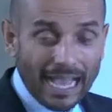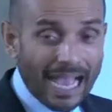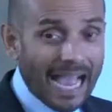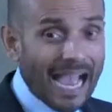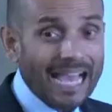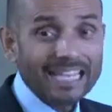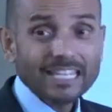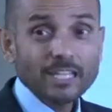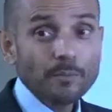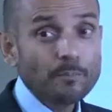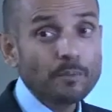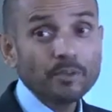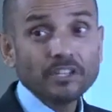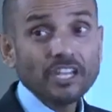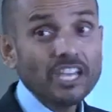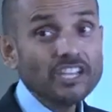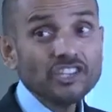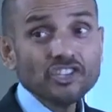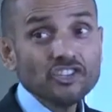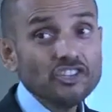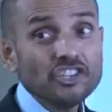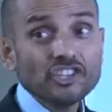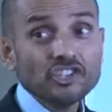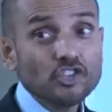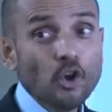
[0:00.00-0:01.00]
and the
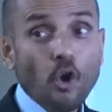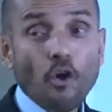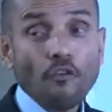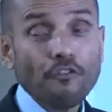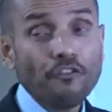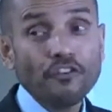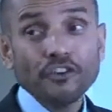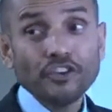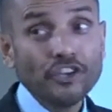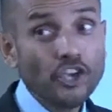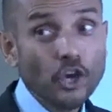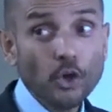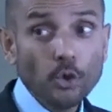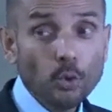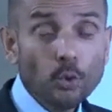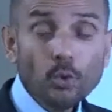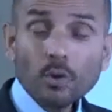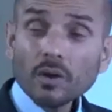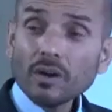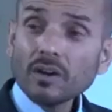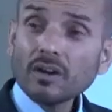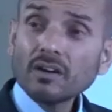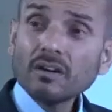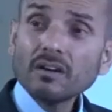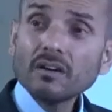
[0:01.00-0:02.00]
prediction is not for
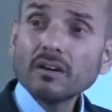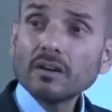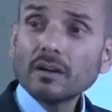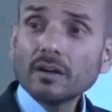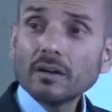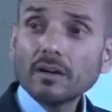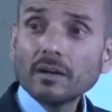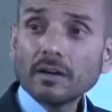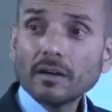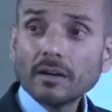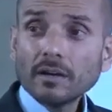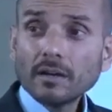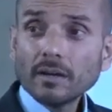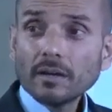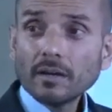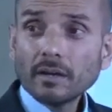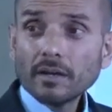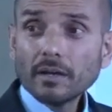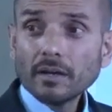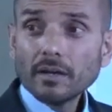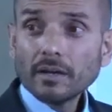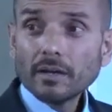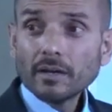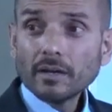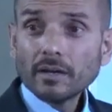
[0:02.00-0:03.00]
you.
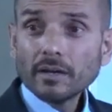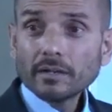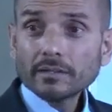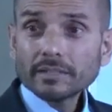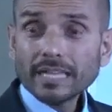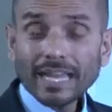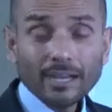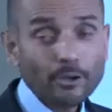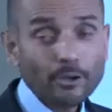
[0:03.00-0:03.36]
They